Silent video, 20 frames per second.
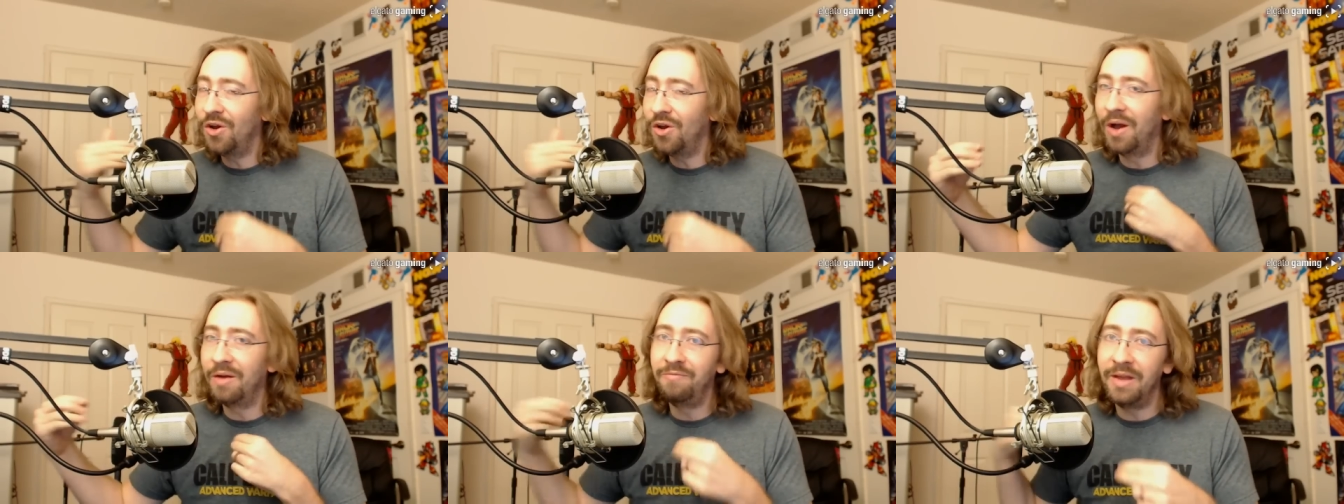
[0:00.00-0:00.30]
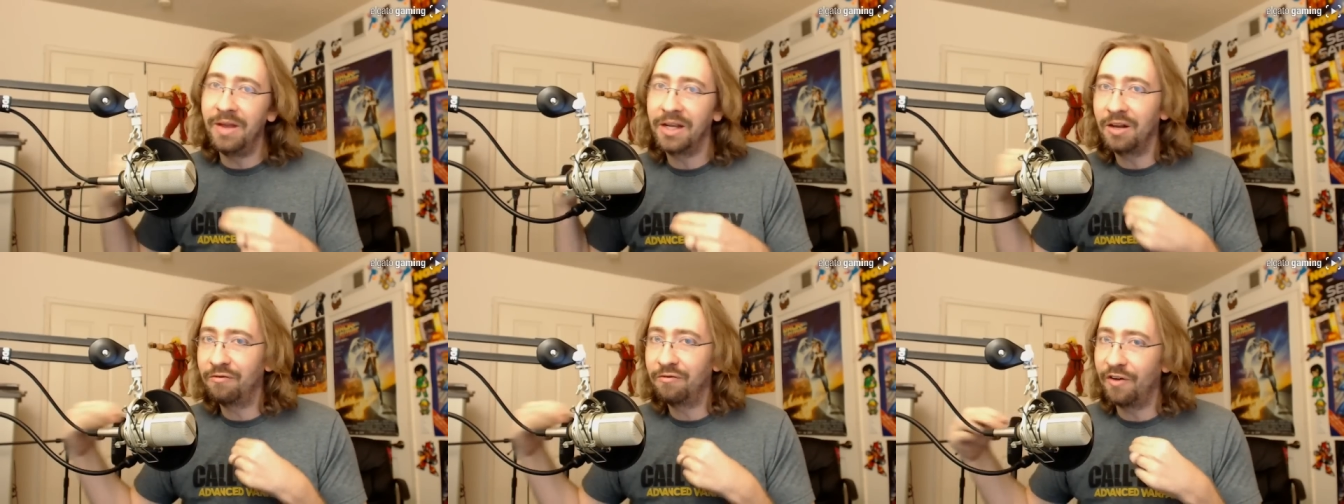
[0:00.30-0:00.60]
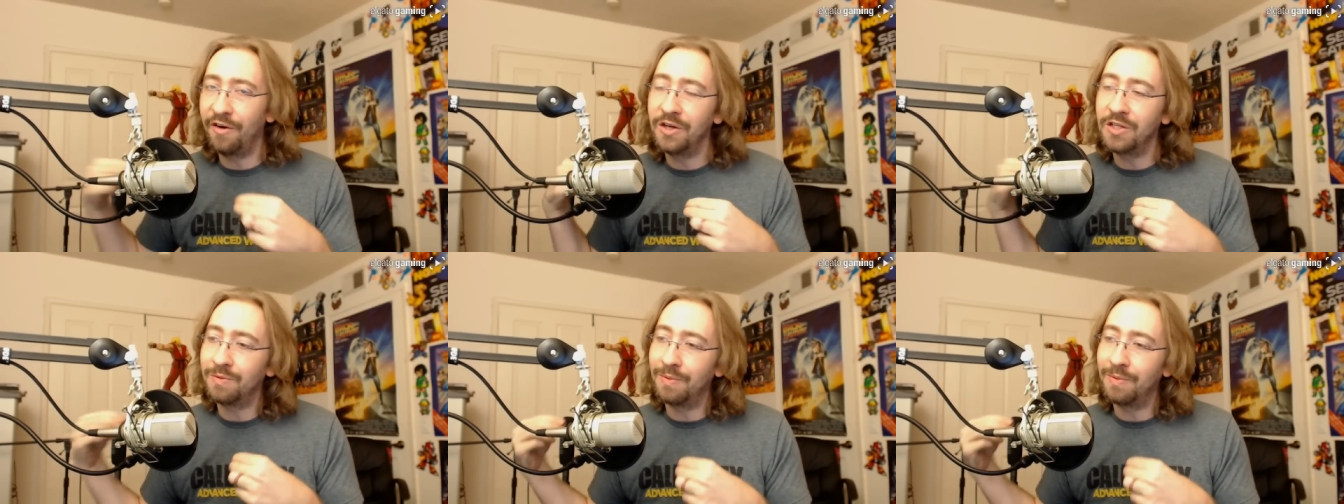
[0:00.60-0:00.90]
I'd make it
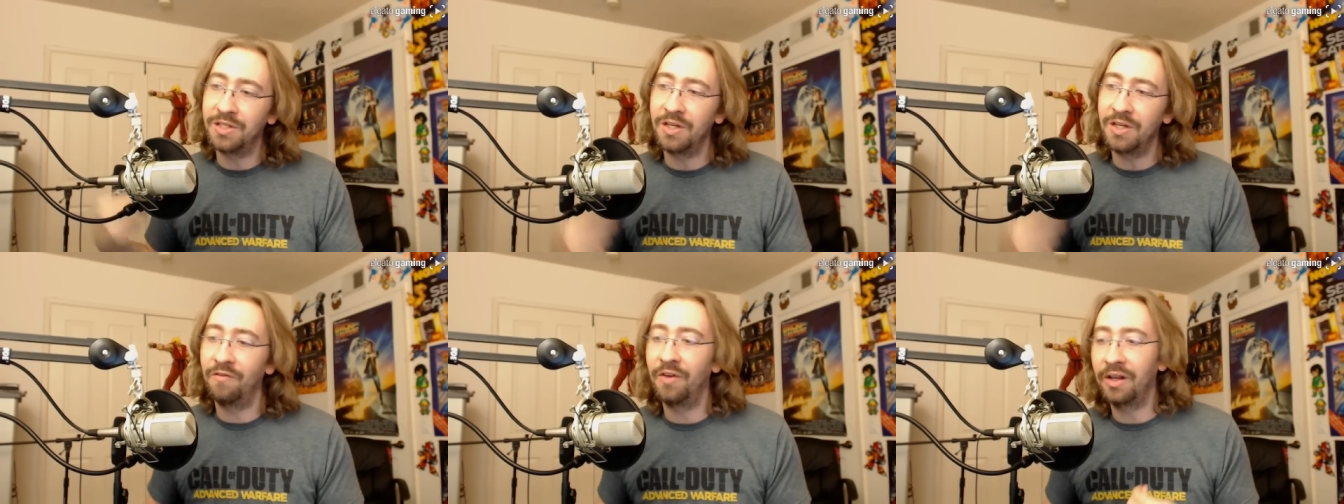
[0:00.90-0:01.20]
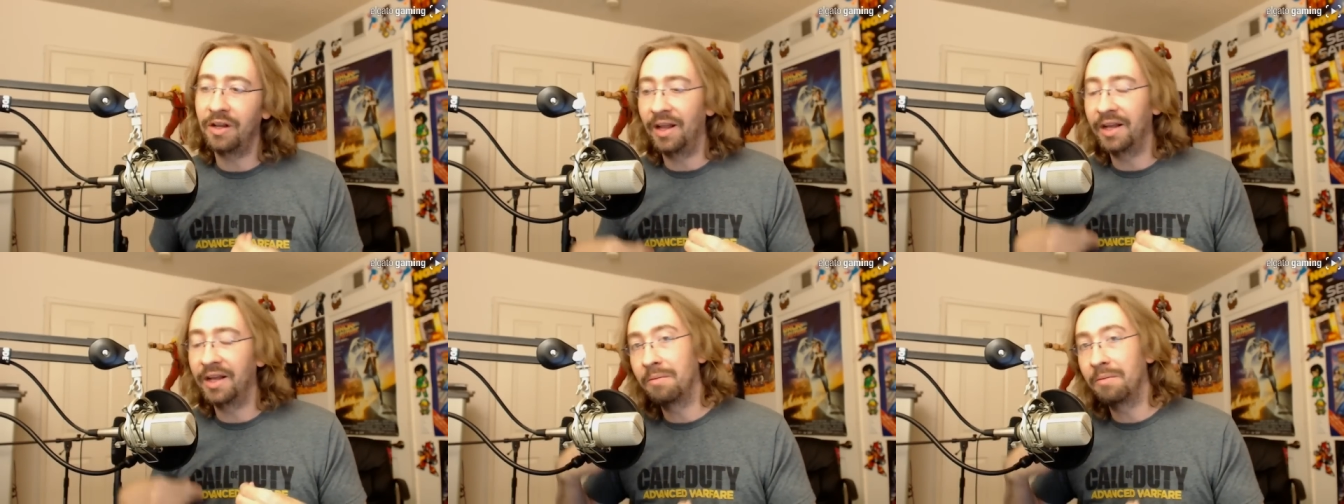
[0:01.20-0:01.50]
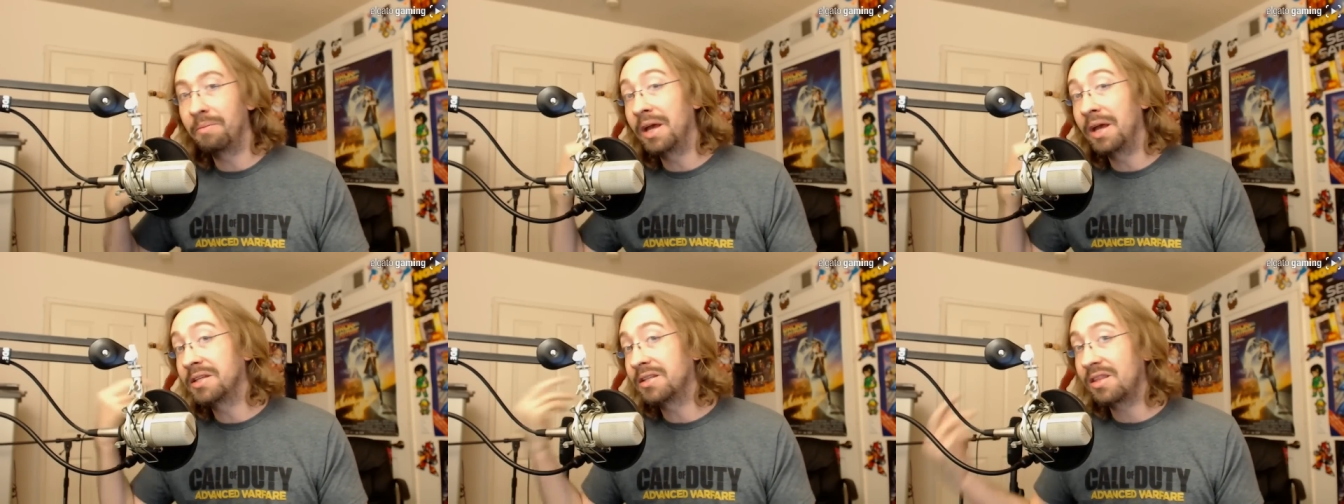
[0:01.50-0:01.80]
very specific, like the
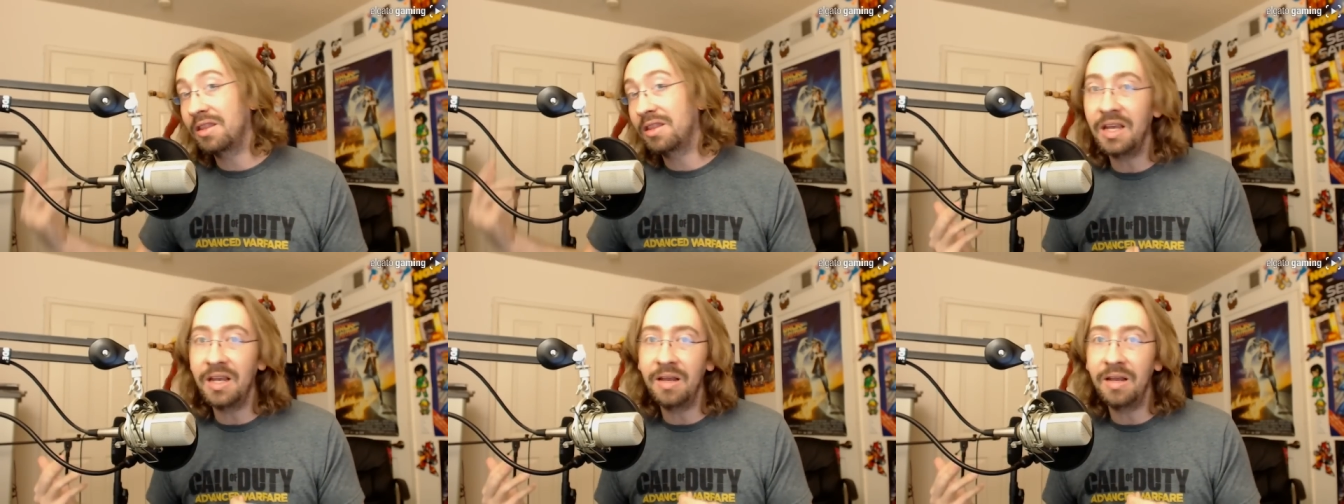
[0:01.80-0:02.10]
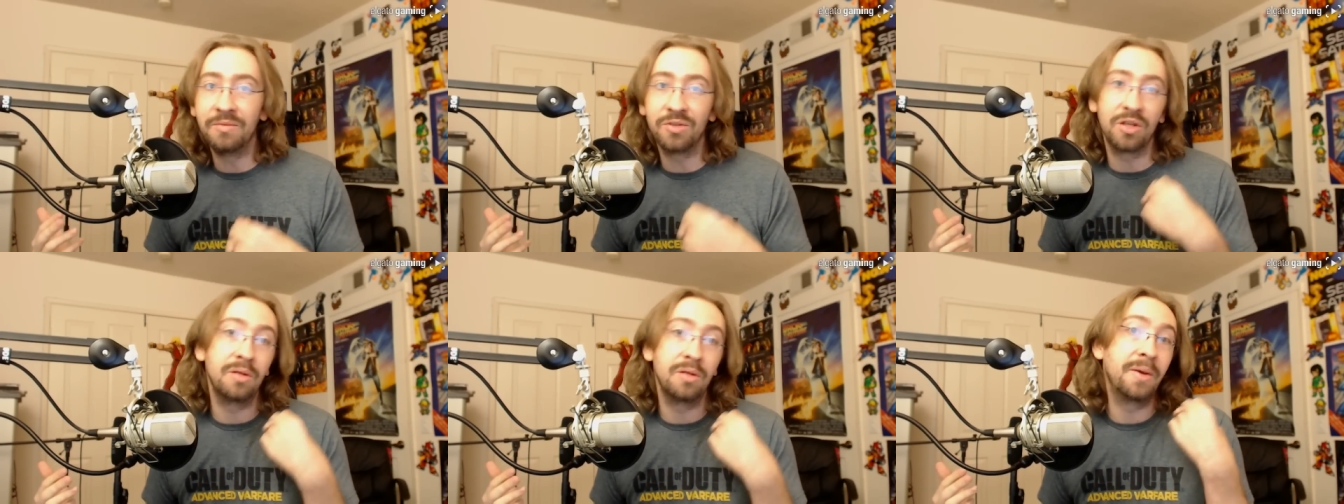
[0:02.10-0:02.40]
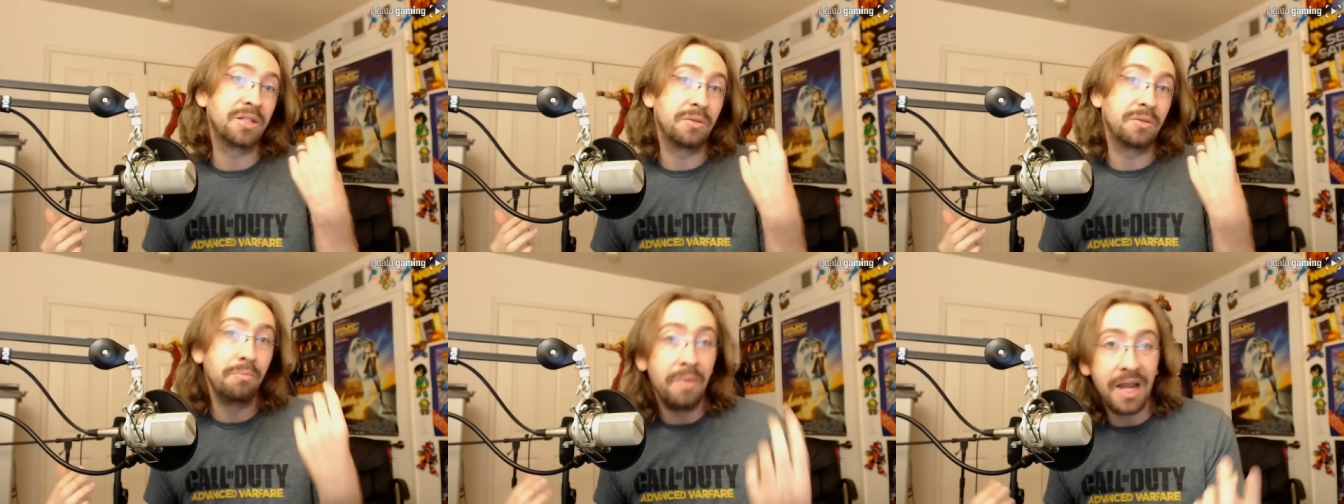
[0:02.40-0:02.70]
best themes or the
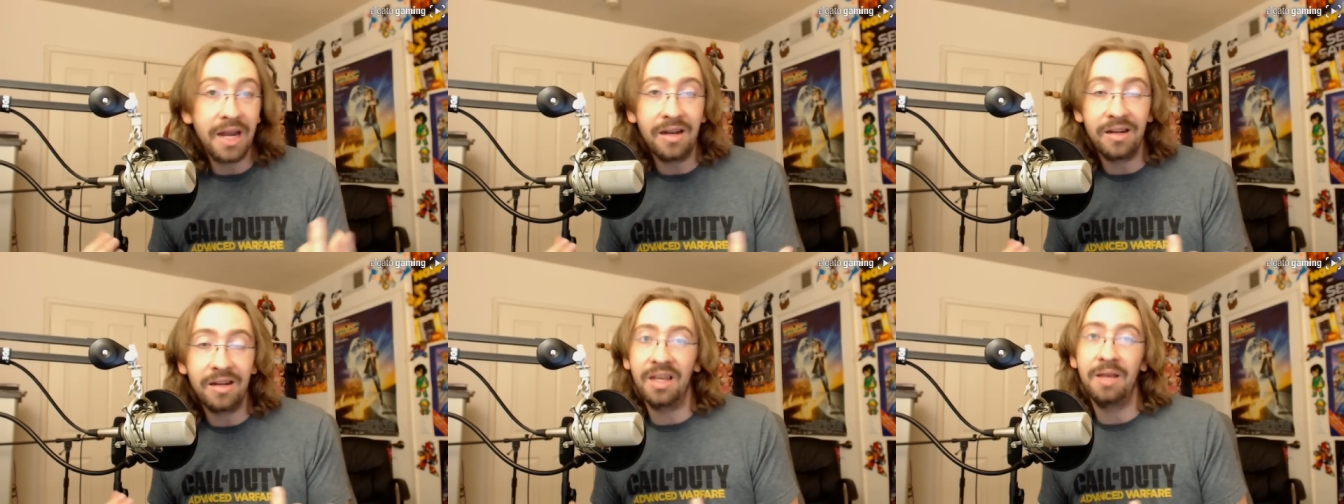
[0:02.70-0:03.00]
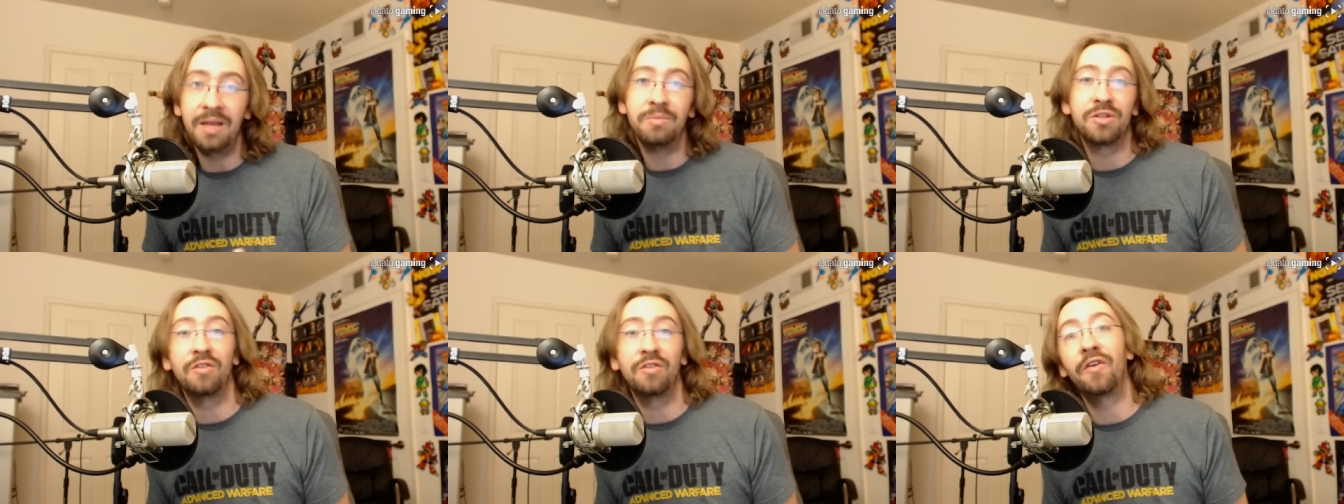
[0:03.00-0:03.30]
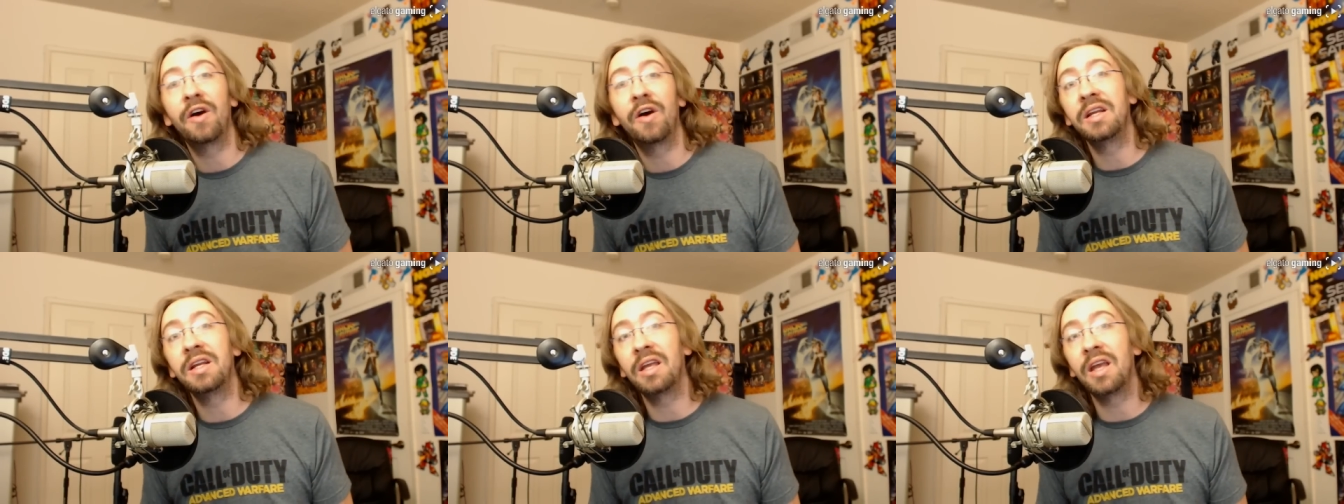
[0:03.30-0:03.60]
best main themes to
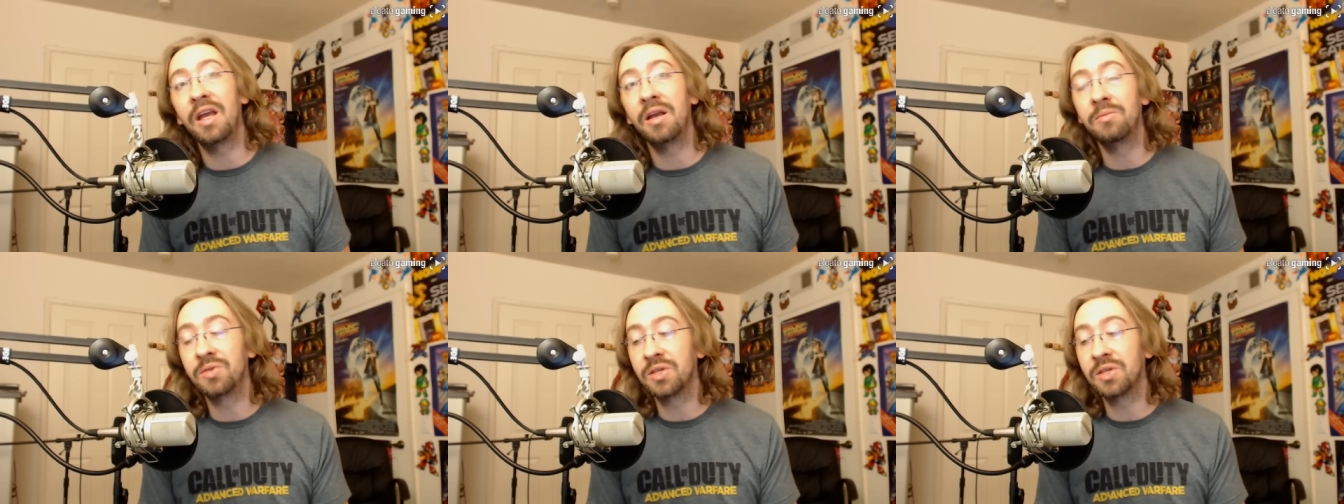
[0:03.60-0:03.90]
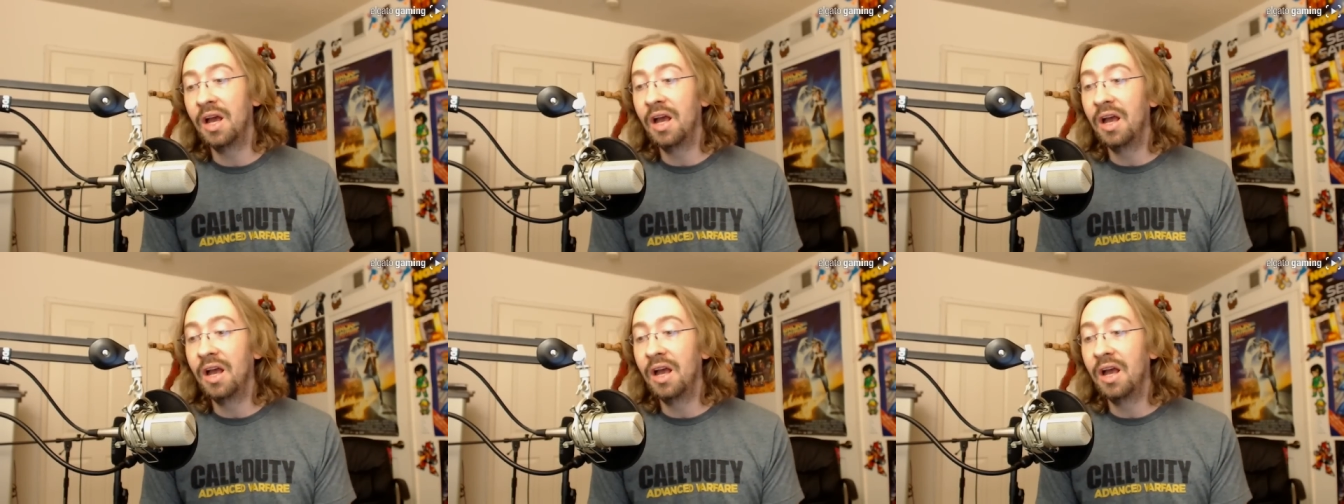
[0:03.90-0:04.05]
fighting games.